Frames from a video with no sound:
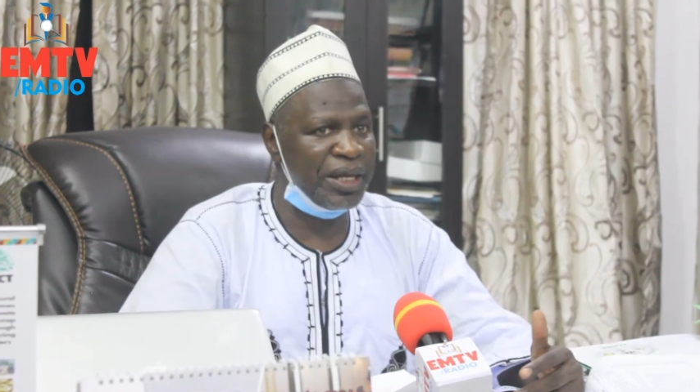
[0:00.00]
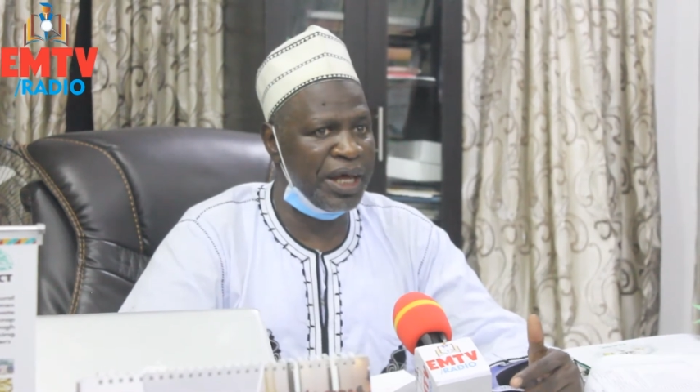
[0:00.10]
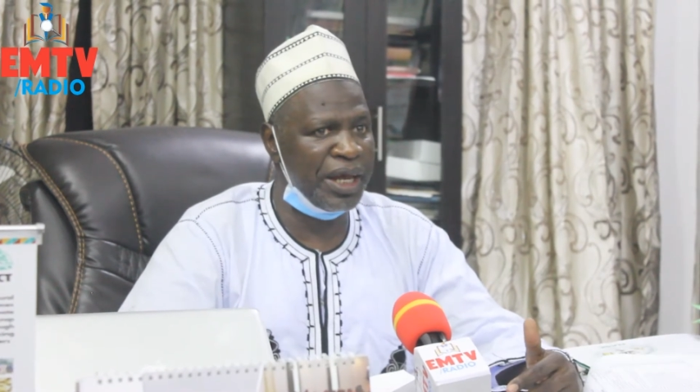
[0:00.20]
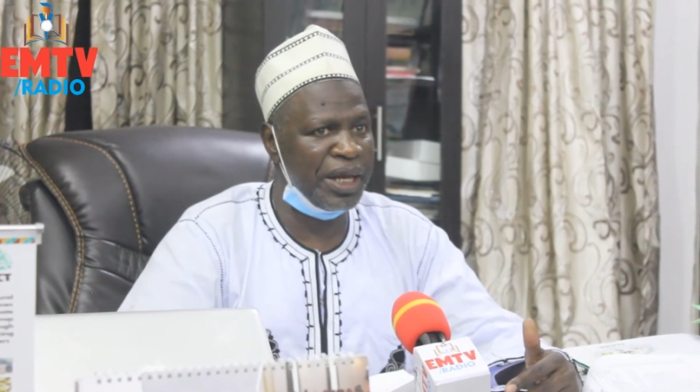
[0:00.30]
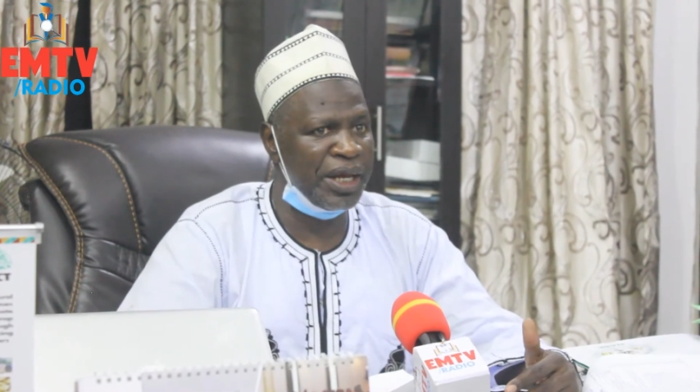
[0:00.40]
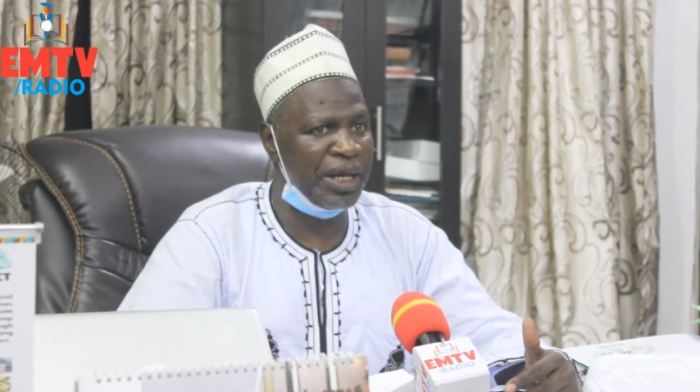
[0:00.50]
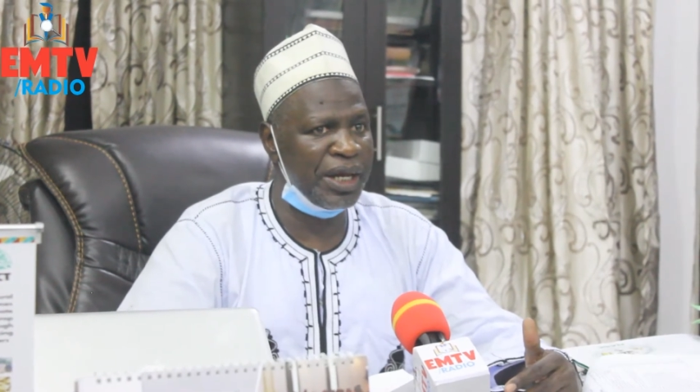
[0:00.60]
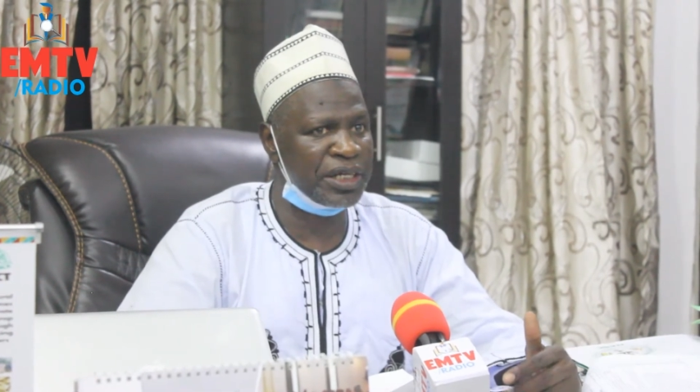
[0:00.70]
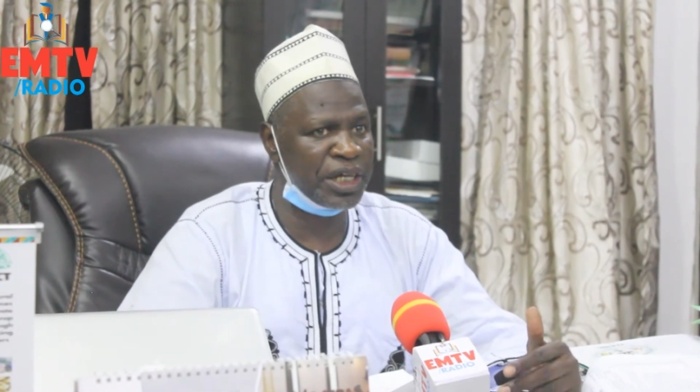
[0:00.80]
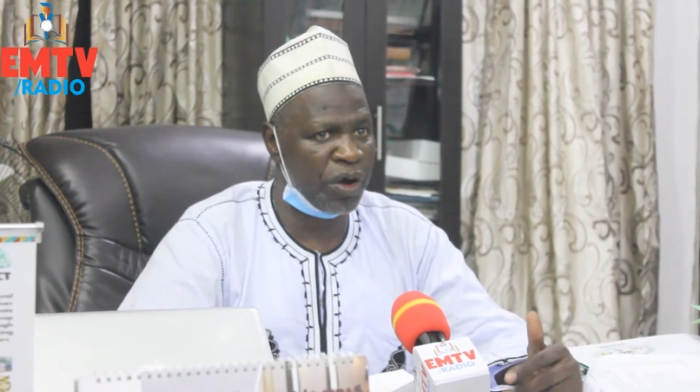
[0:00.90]
Then,
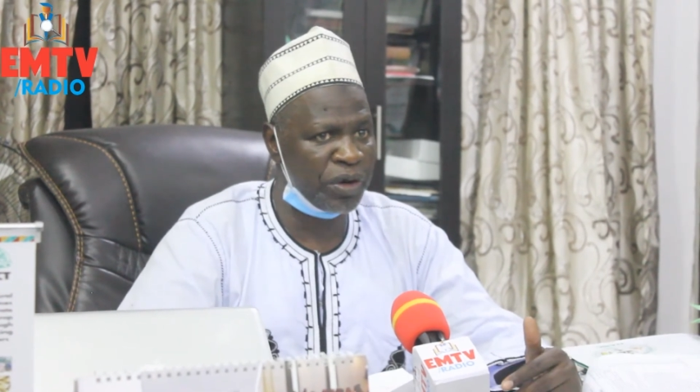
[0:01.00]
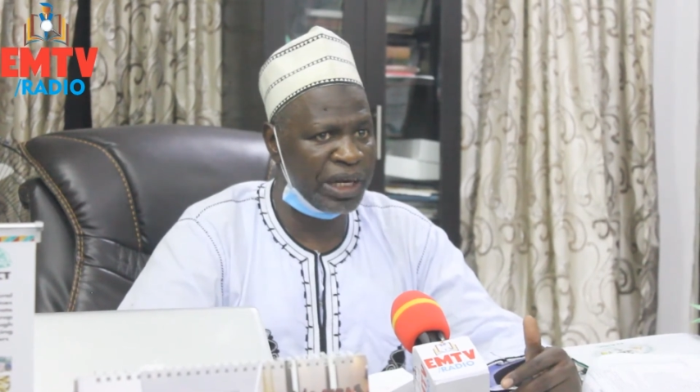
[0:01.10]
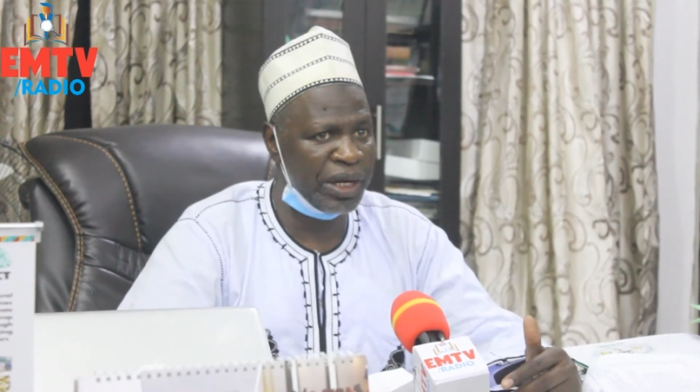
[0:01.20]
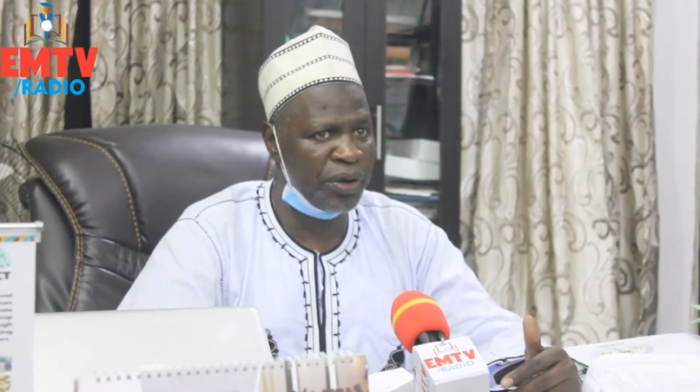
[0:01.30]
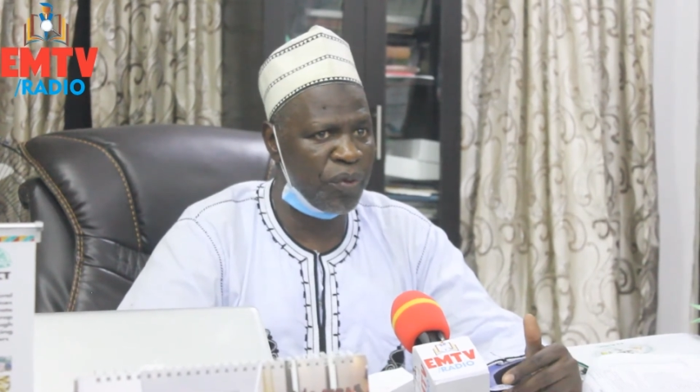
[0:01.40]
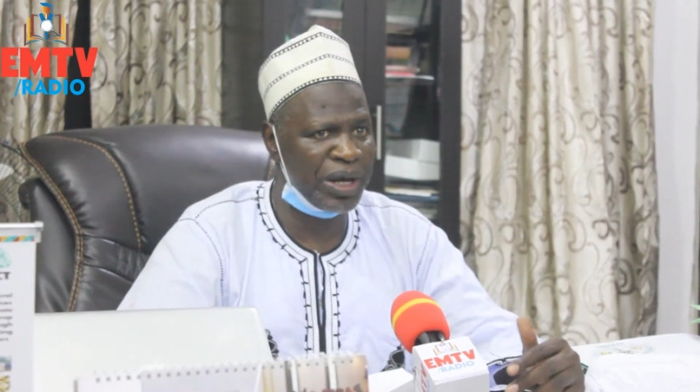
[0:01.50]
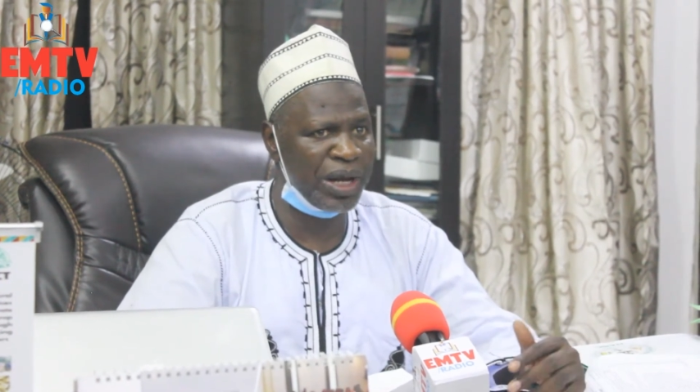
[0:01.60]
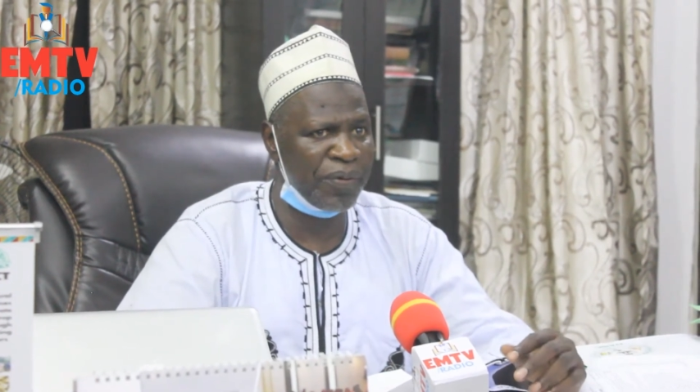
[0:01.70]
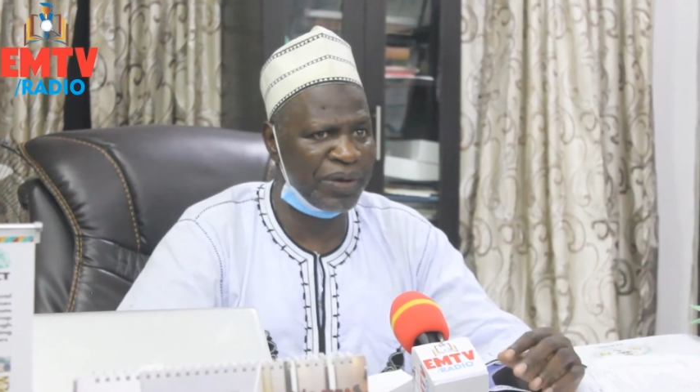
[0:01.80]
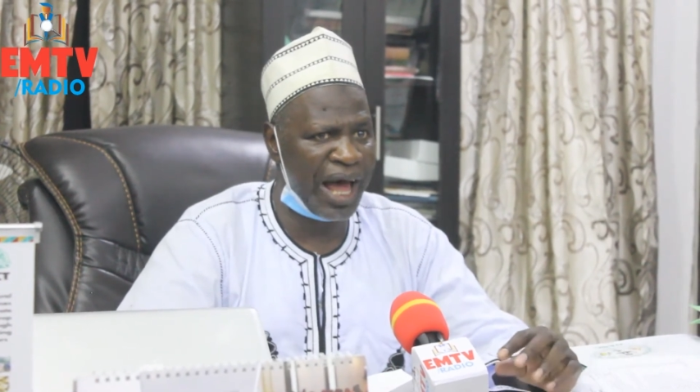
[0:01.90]
secondly, one
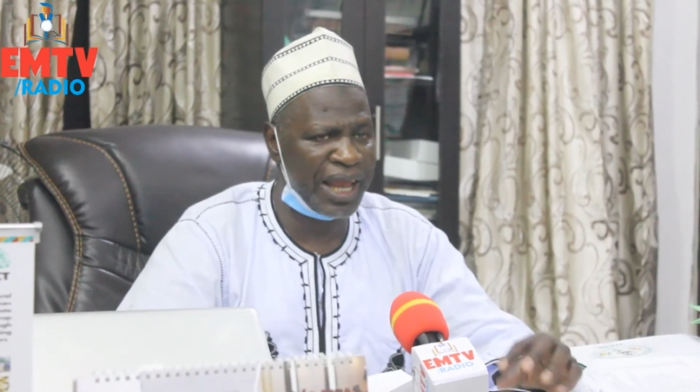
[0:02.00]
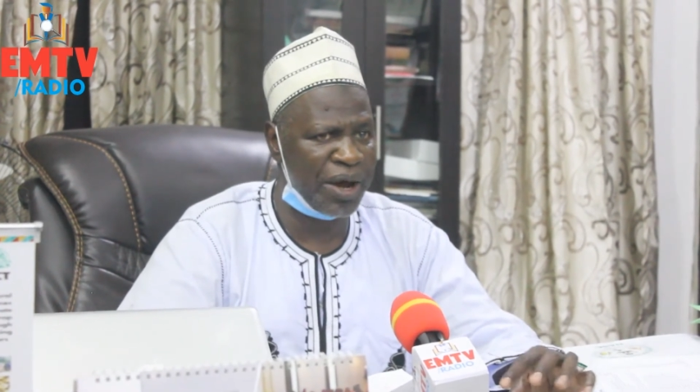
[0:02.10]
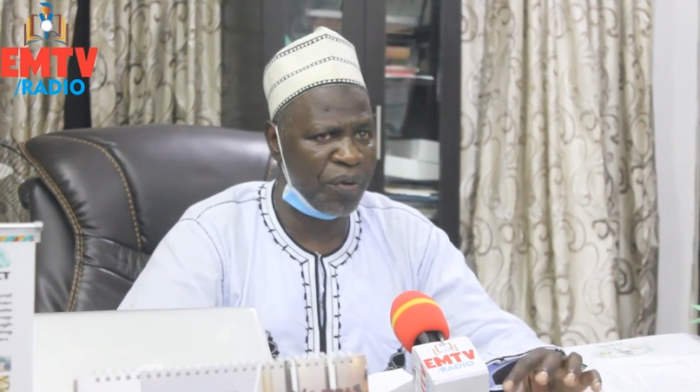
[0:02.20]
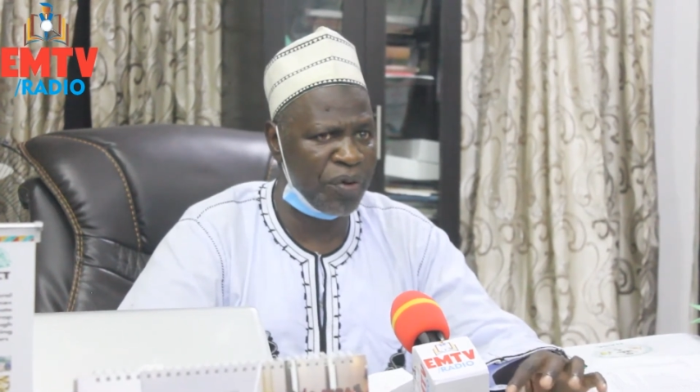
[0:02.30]
of the other